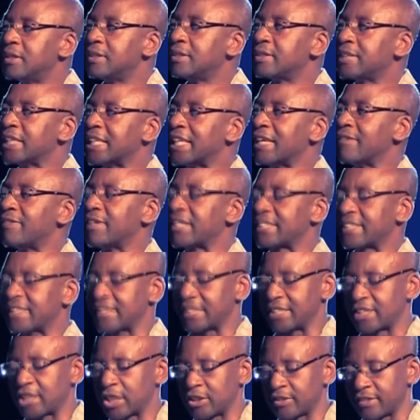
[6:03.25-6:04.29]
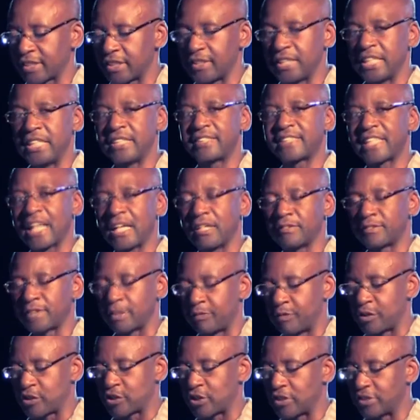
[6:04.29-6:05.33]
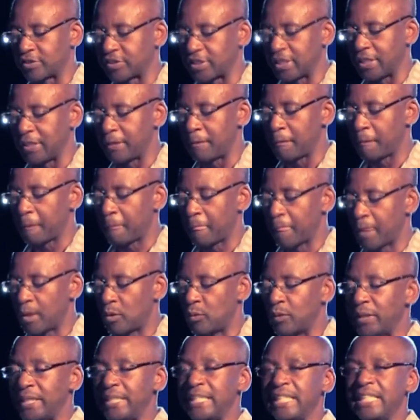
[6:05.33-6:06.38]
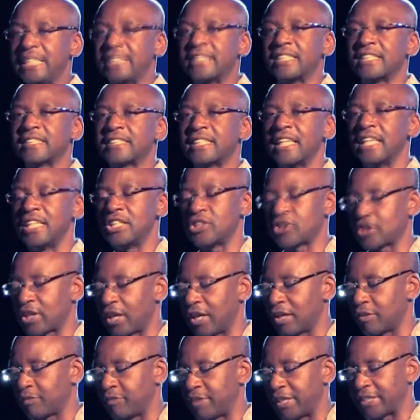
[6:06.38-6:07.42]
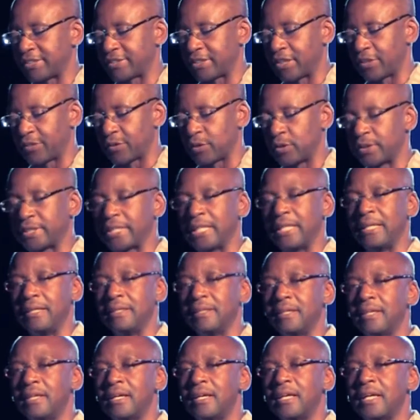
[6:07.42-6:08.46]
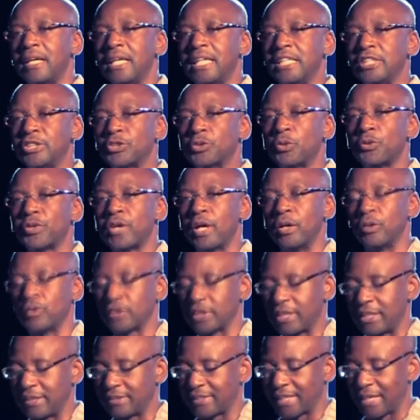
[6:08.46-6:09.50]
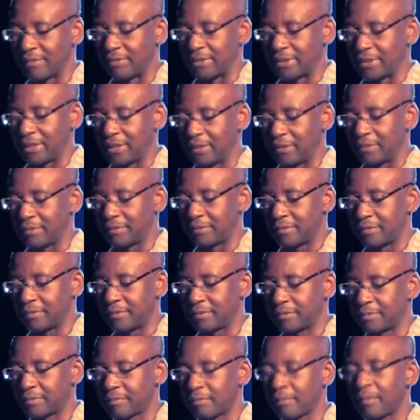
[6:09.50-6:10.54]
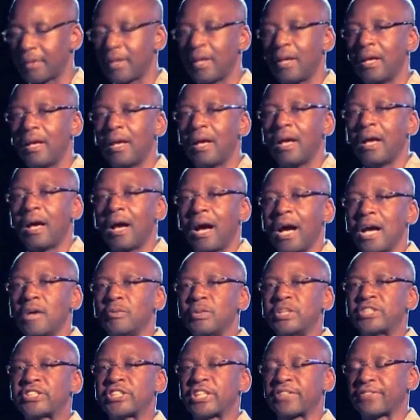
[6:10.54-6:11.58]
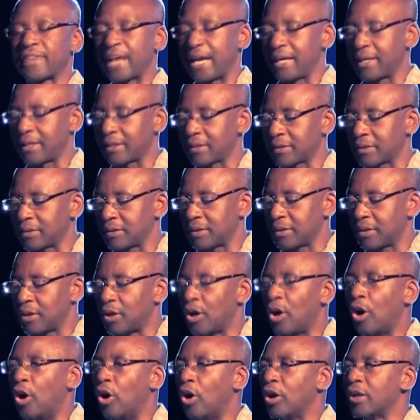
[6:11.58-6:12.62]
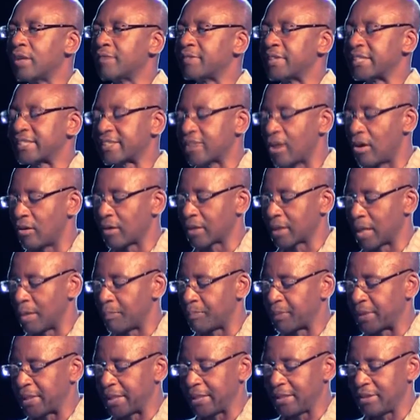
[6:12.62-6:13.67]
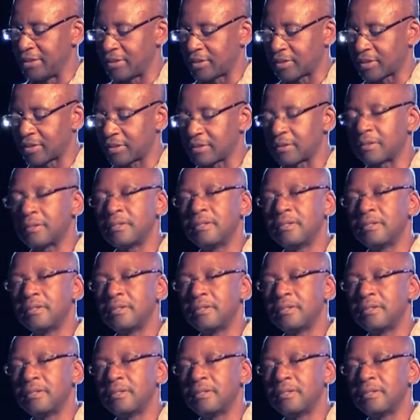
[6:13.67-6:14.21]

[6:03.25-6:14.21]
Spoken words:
to give us the self-sufficiency we need to stage CARIFESTA XIII in 2017. I wish to thank all of the sound companies,